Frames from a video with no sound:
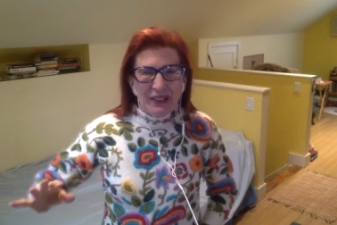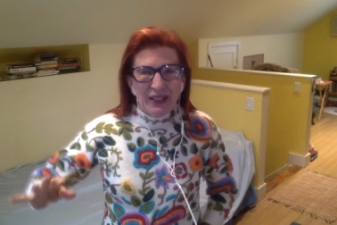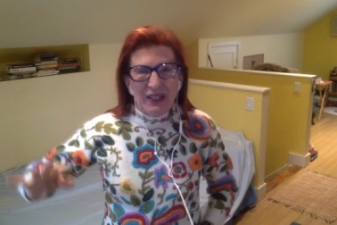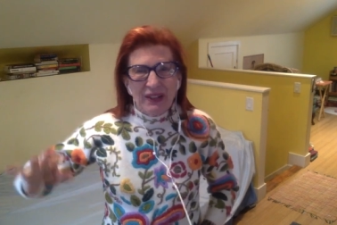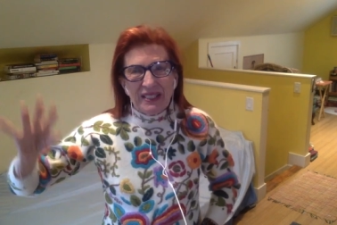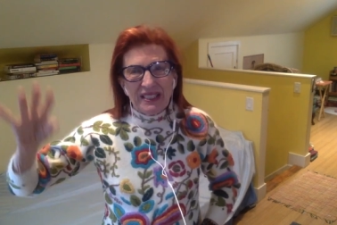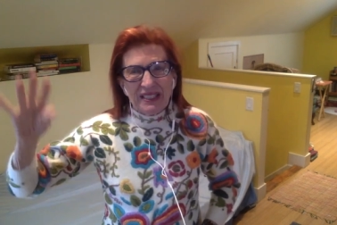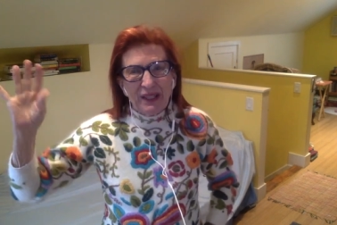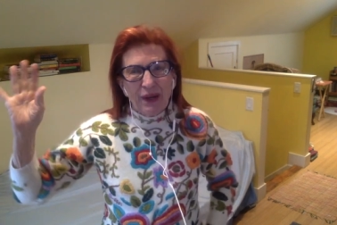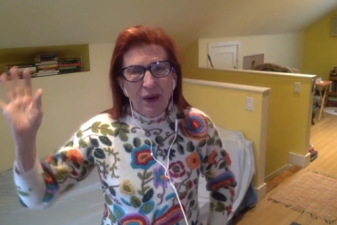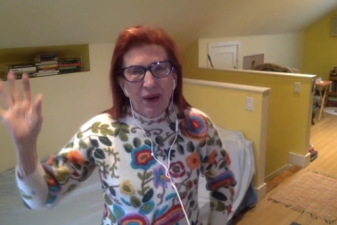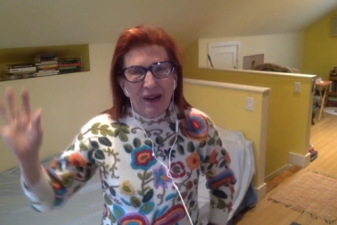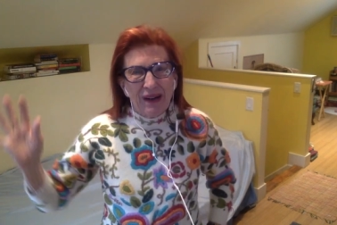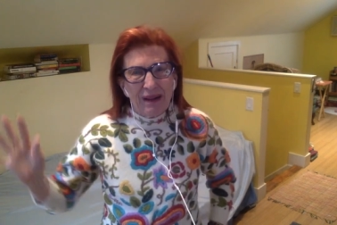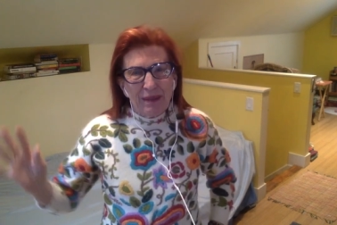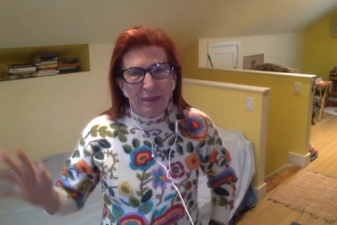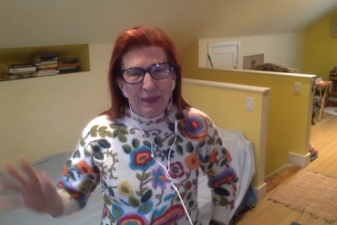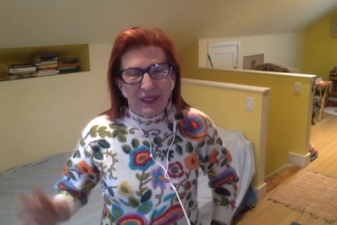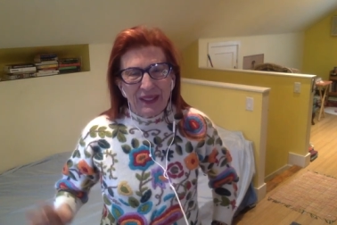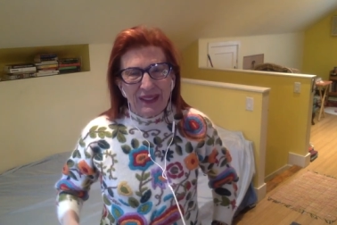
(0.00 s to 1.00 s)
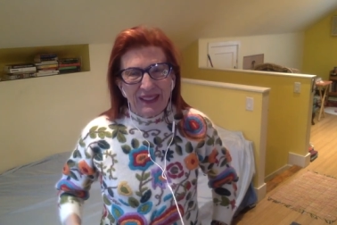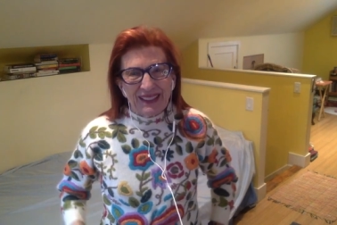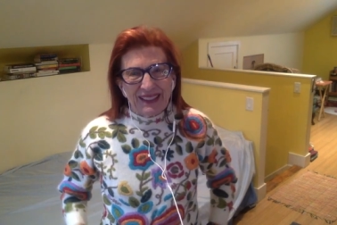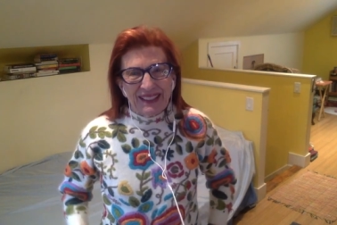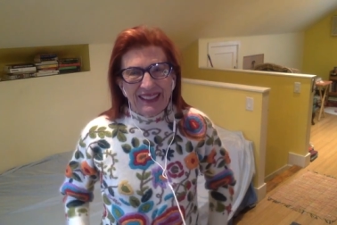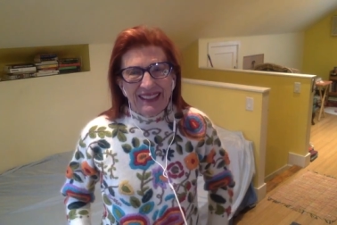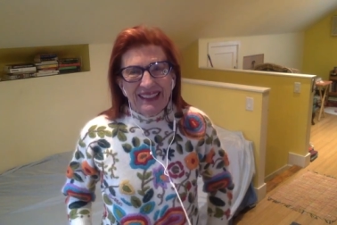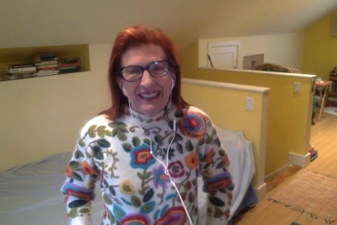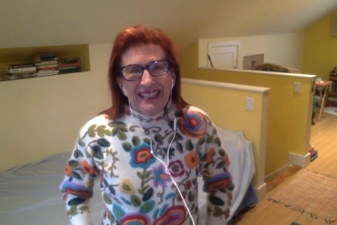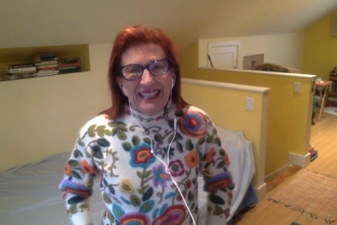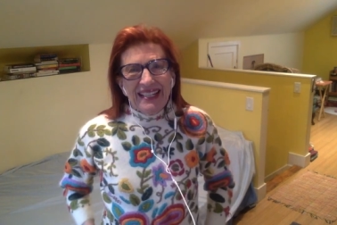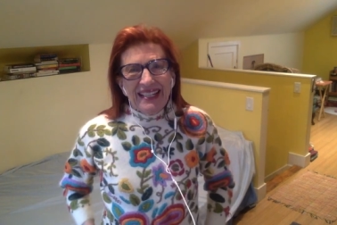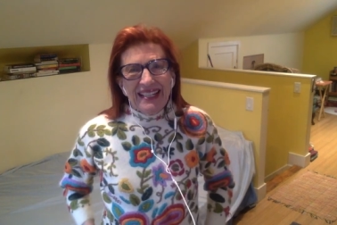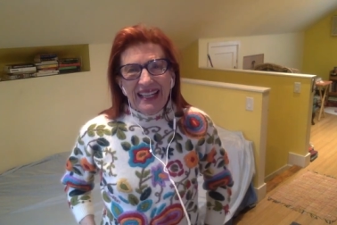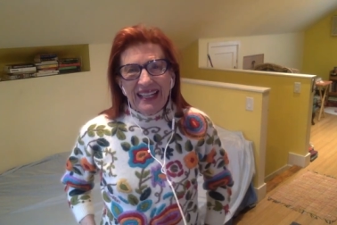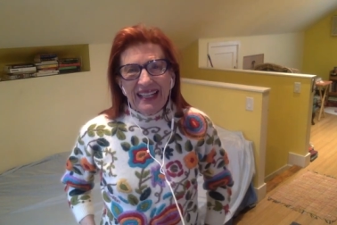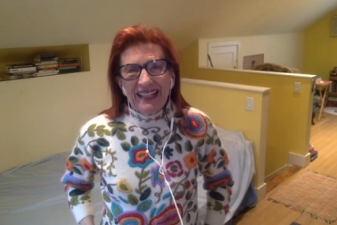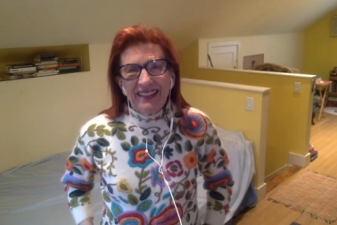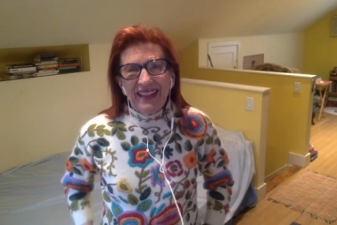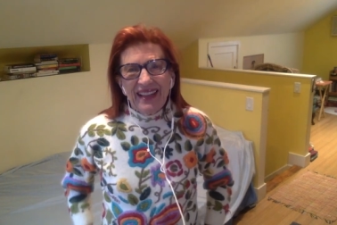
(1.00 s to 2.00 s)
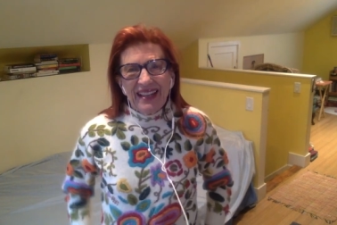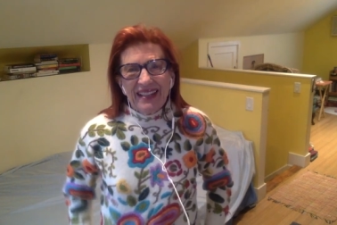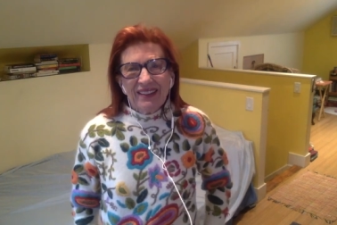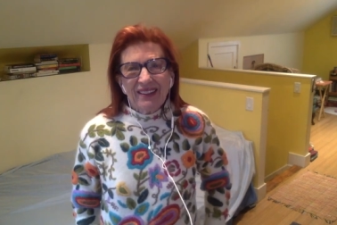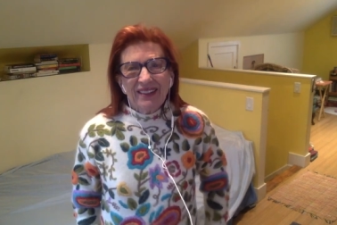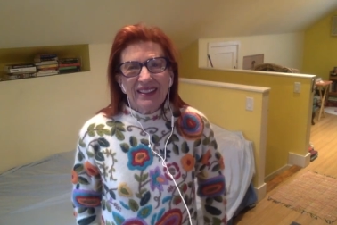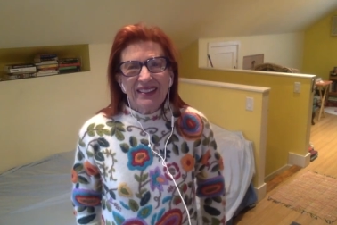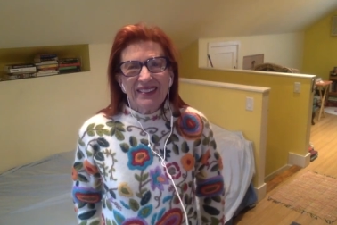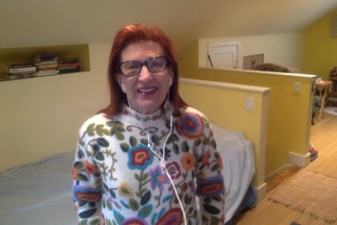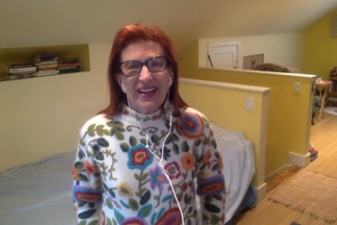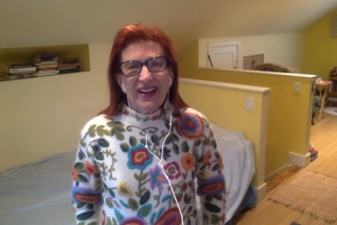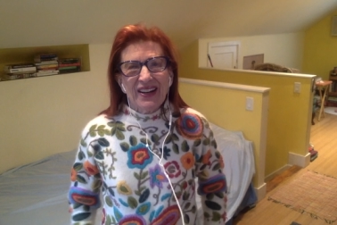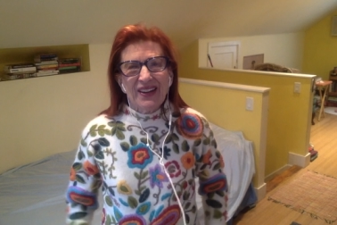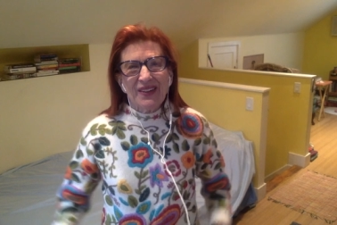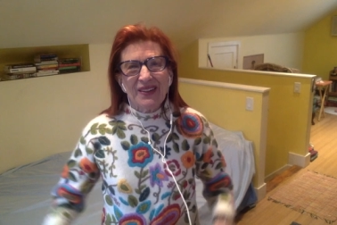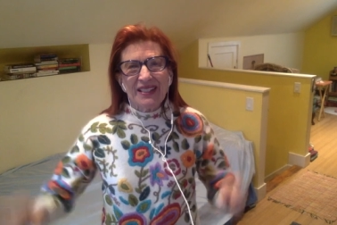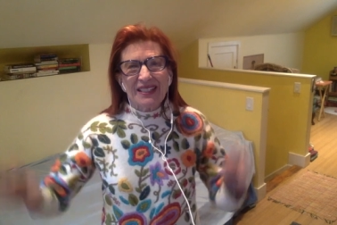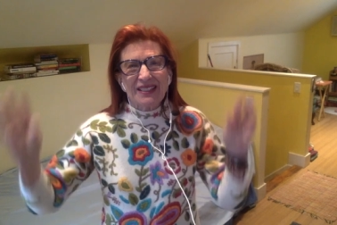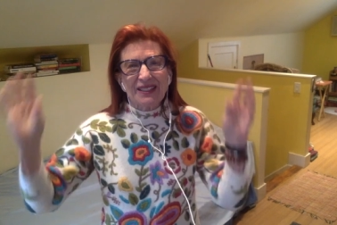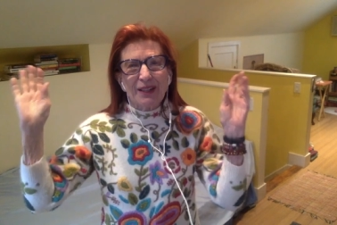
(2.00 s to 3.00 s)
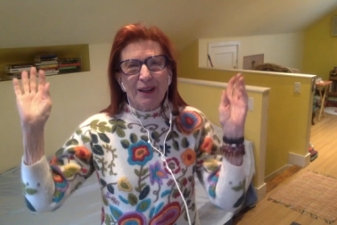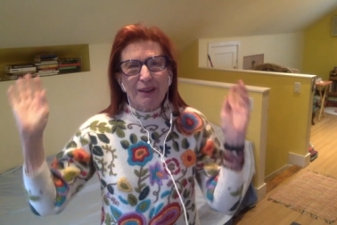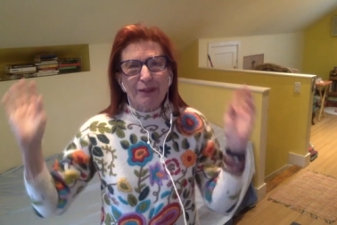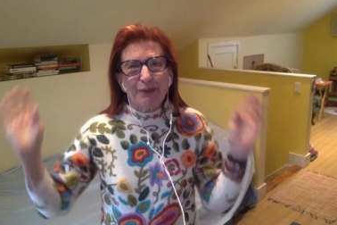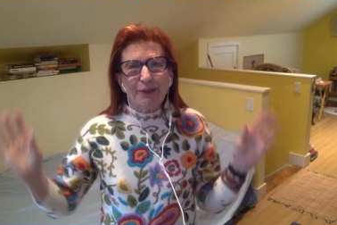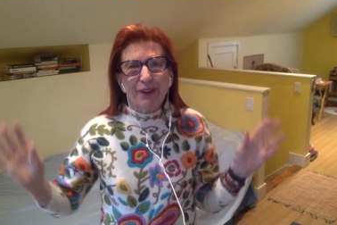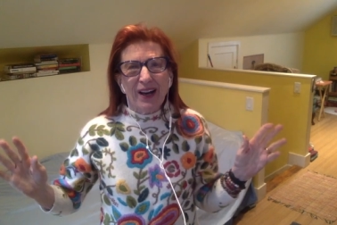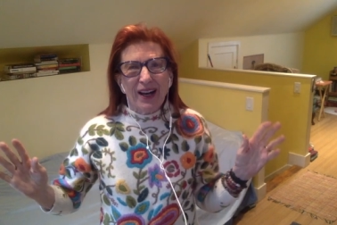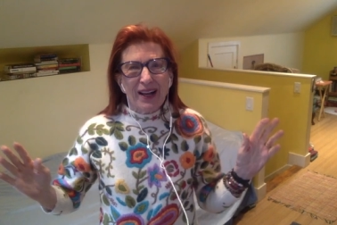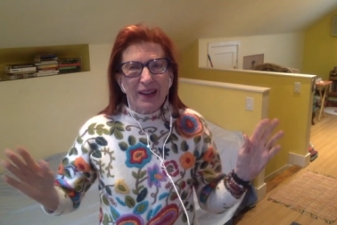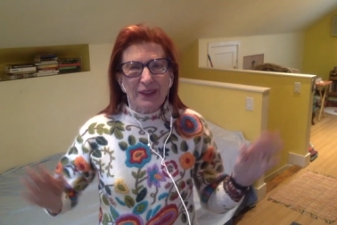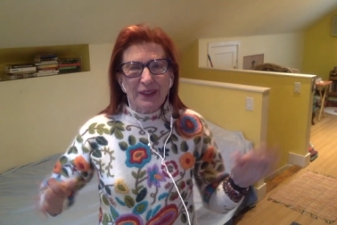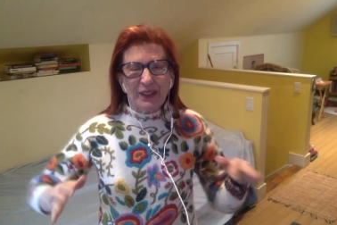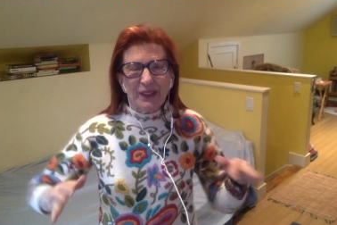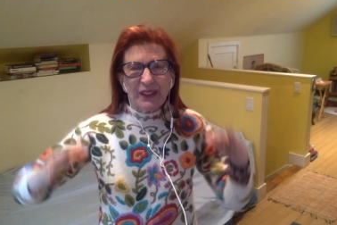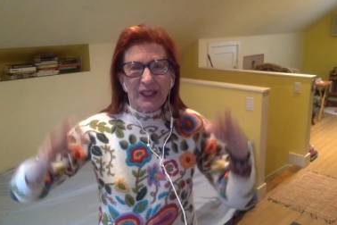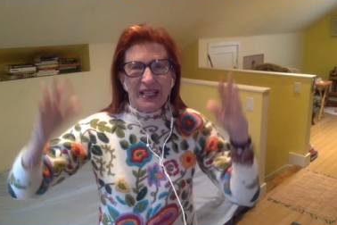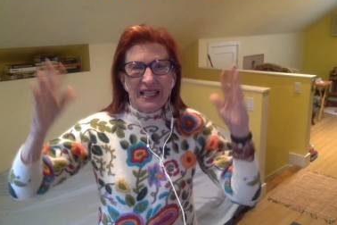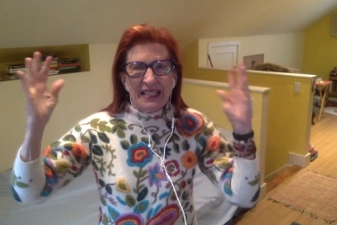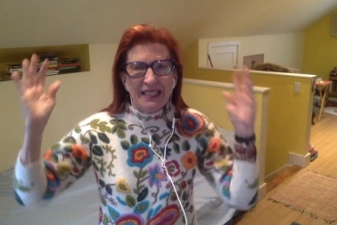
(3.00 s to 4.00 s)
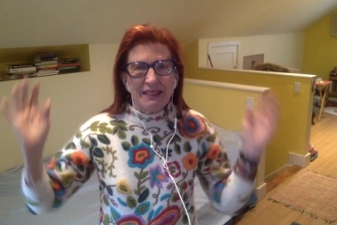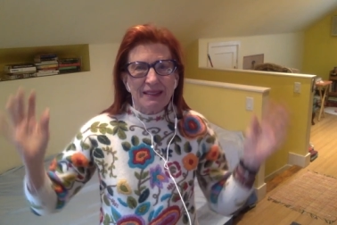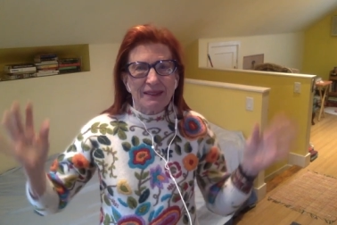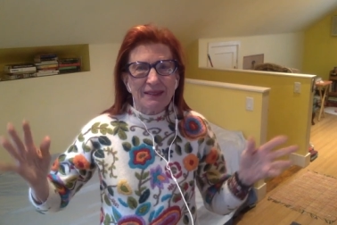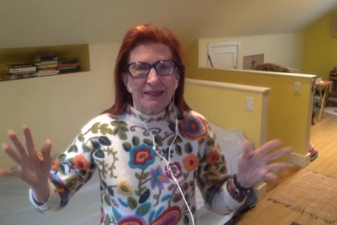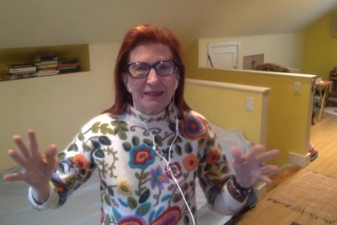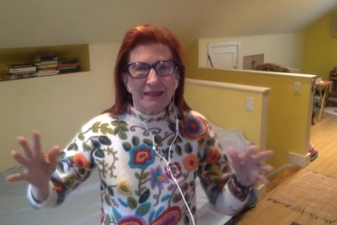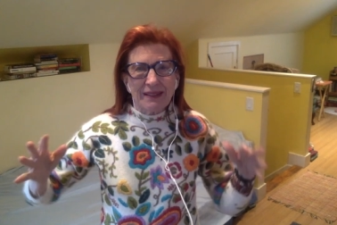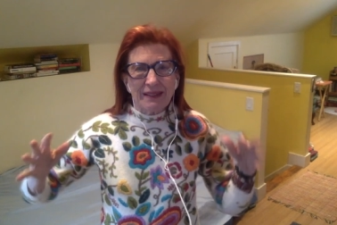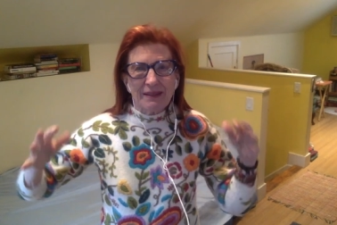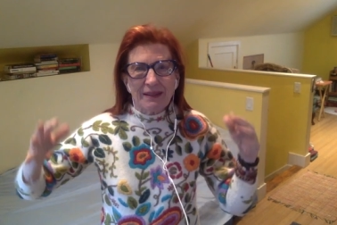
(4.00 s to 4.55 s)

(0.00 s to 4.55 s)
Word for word: Oh, he's horrible and then oh no it's our father he's